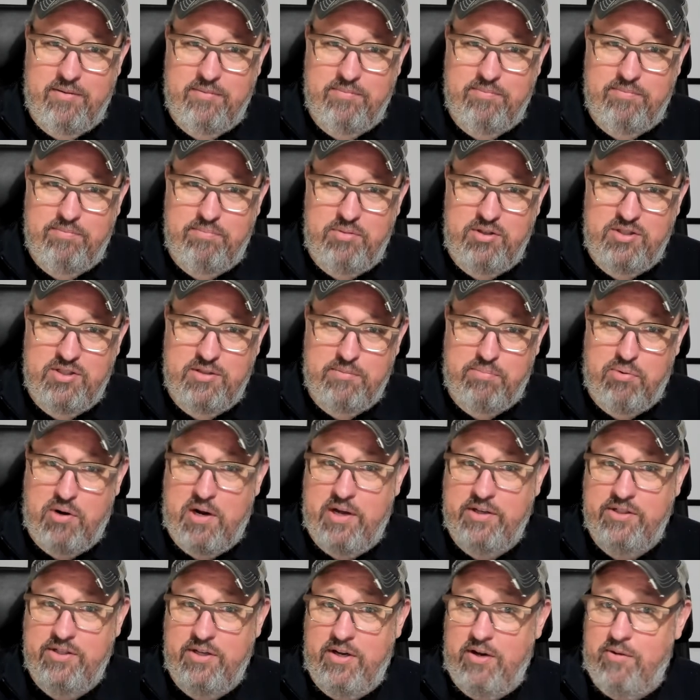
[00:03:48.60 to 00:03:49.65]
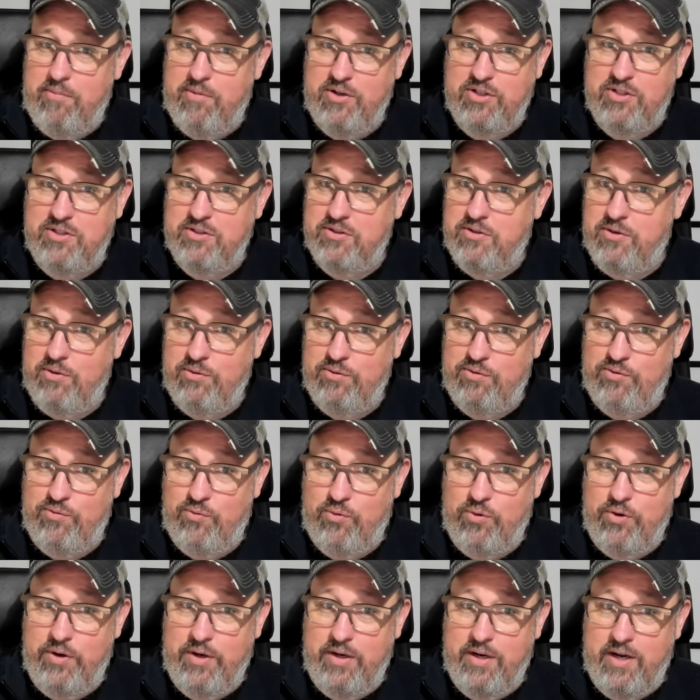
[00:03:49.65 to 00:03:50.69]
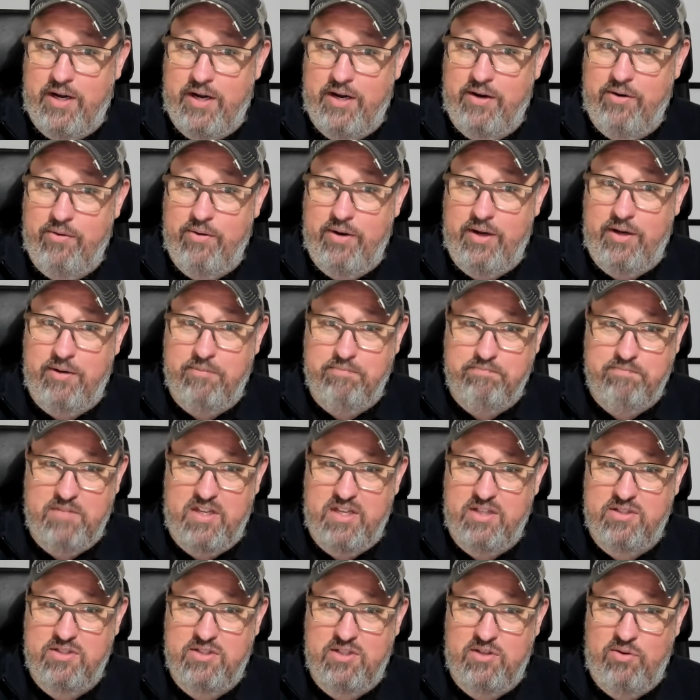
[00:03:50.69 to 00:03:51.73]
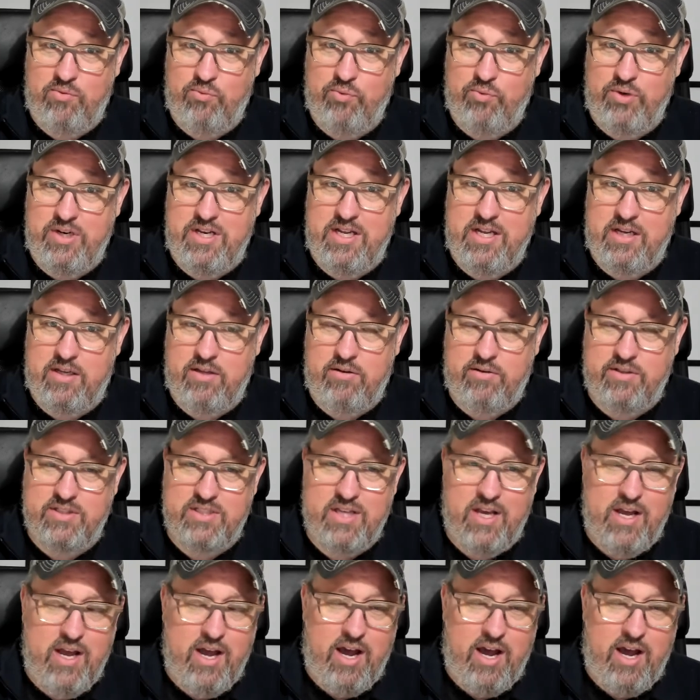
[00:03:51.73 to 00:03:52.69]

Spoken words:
be surprised at how much this goes for in high grade. It's ridiculous.